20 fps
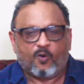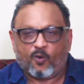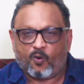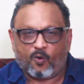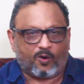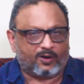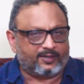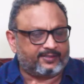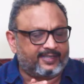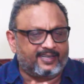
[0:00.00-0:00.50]

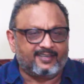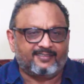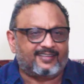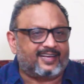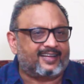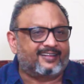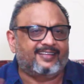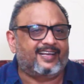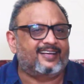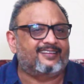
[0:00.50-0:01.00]
All things
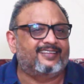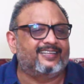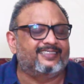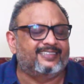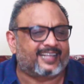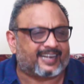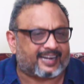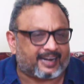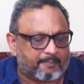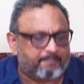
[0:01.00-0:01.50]
are there saying
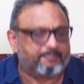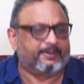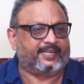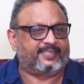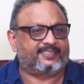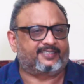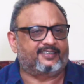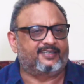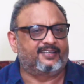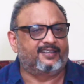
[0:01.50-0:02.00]
the
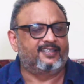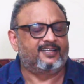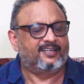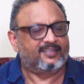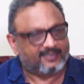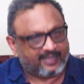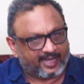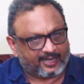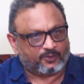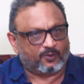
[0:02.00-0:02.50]
rubbish.
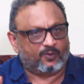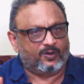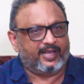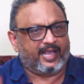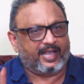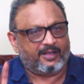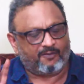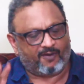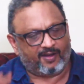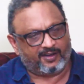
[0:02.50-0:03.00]
That only
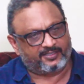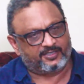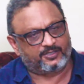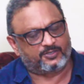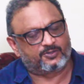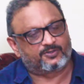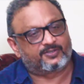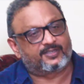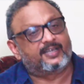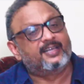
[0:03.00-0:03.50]
I wanted
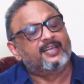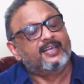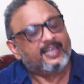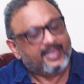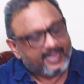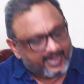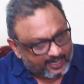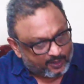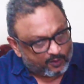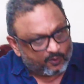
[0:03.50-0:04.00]
to say.
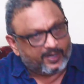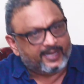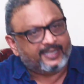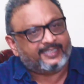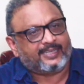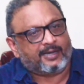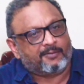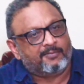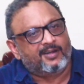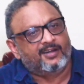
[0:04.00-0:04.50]
Including
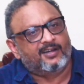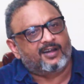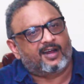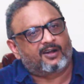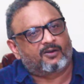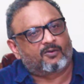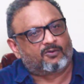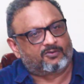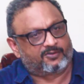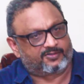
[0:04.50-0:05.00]
Tamil
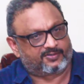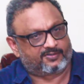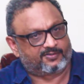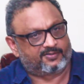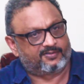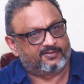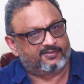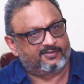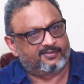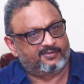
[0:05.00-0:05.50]
Nadu
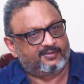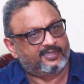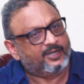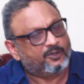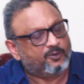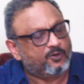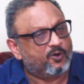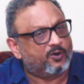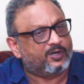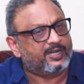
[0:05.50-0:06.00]
also. They
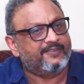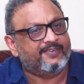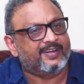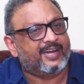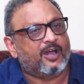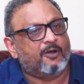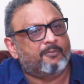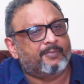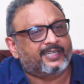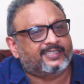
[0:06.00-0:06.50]
do not even
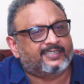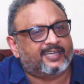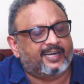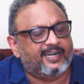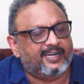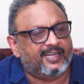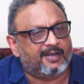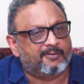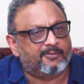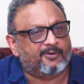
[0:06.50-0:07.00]
have much
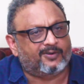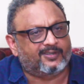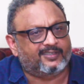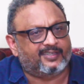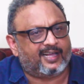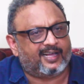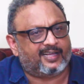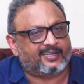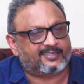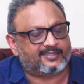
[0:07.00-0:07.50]
idea about
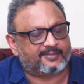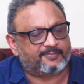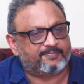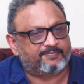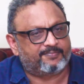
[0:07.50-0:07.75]
that.